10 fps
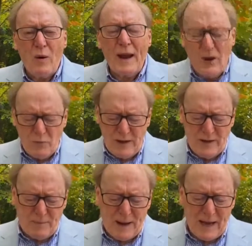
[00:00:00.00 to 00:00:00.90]
When I
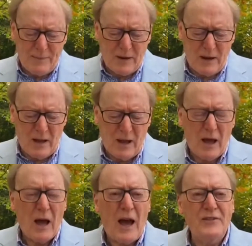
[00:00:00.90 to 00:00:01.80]
read the Bible,
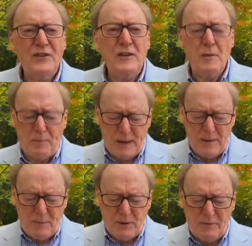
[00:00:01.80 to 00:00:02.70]
I see the
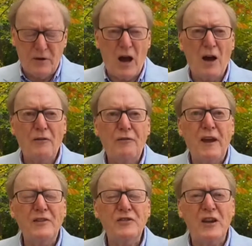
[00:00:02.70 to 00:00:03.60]
people of God
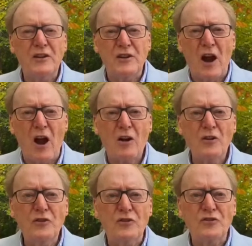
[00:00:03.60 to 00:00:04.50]
facing
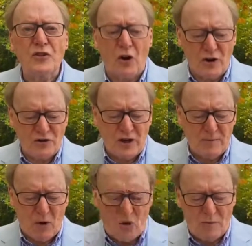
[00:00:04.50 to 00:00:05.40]
dark,
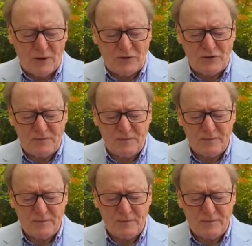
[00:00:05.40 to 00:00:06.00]
discouraging moments.